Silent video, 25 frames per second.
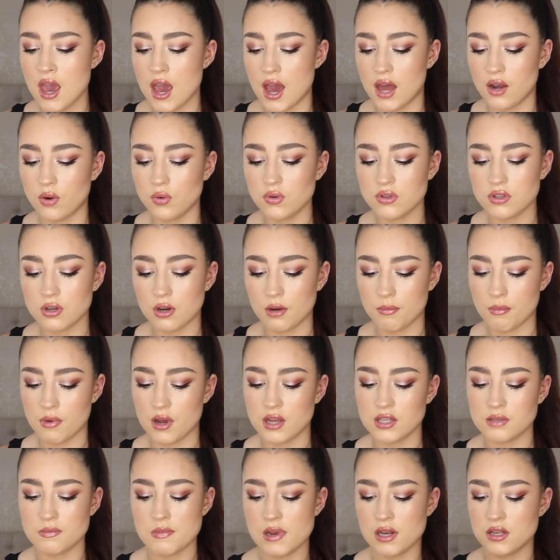and also it
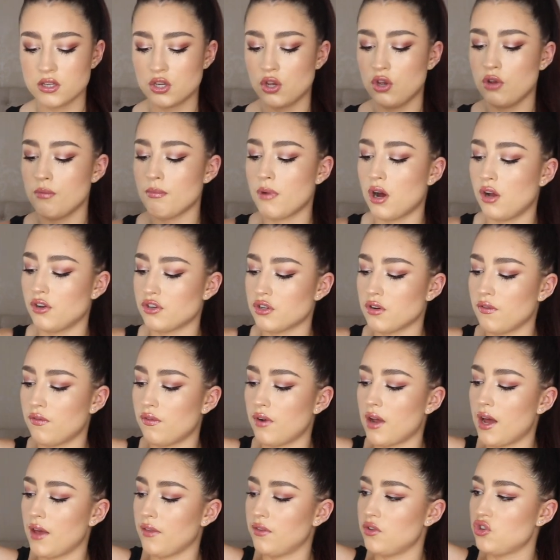reminds me too much of
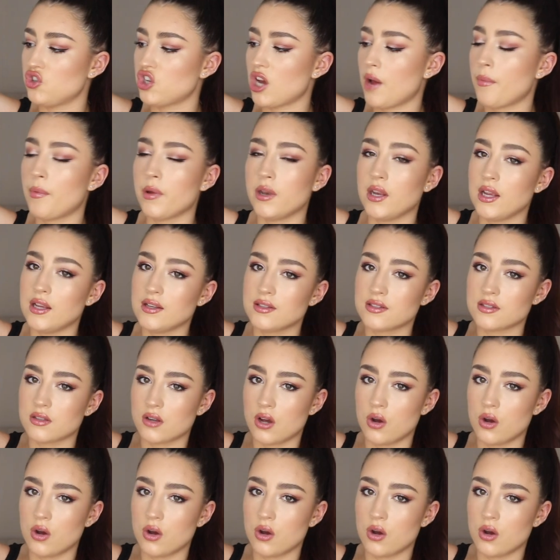like the Japanese